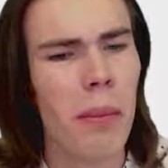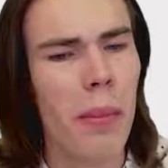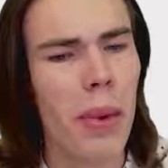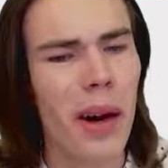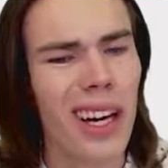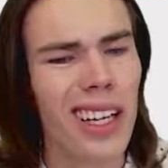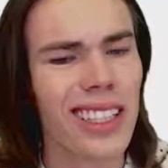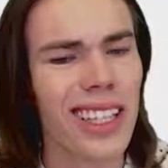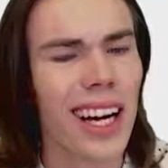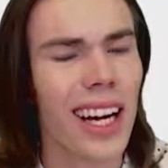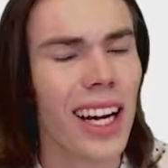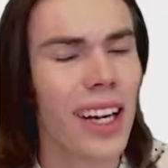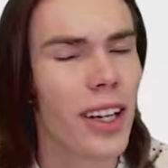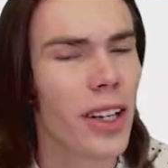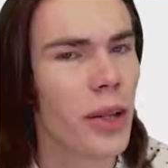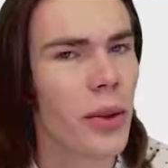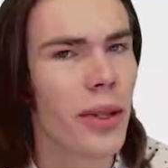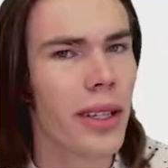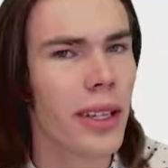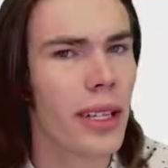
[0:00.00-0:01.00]
but I
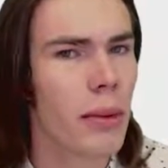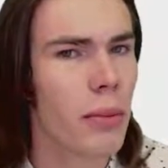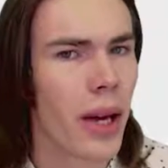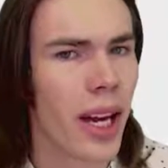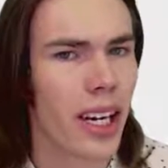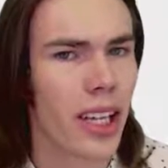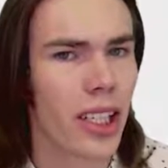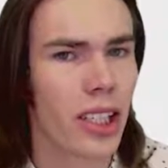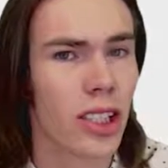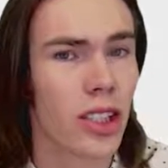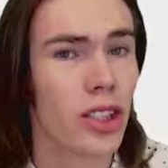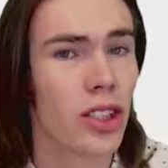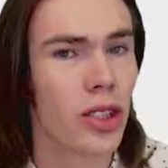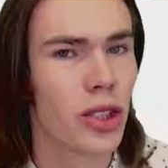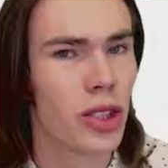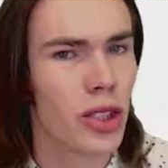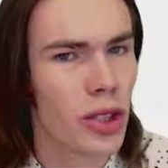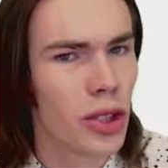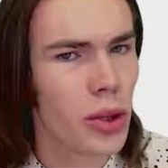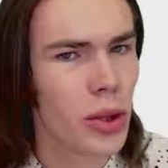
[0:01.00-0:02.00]
know with their packages
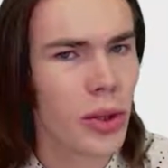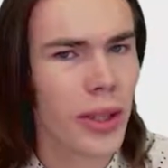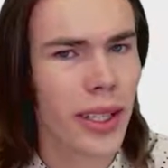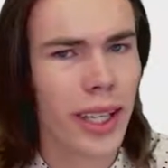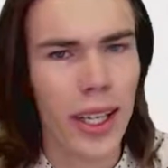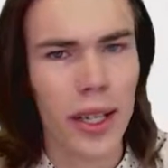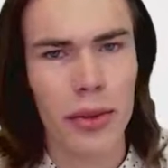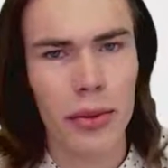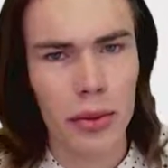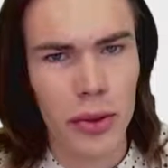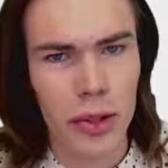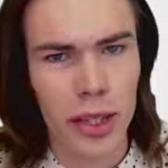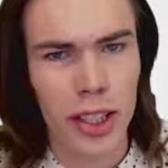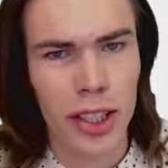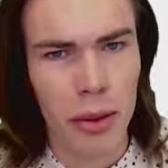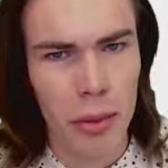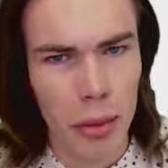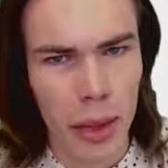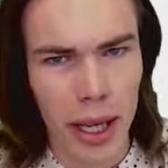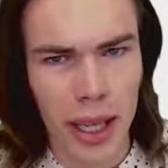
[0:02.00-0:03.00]
you do get a free
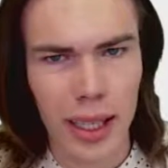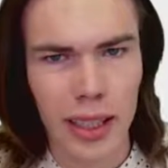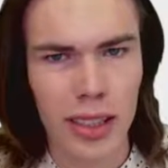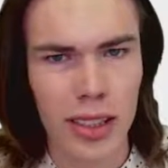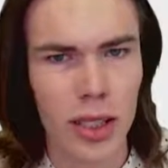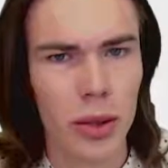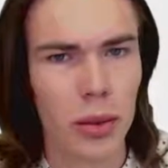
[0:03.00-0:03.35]
domain,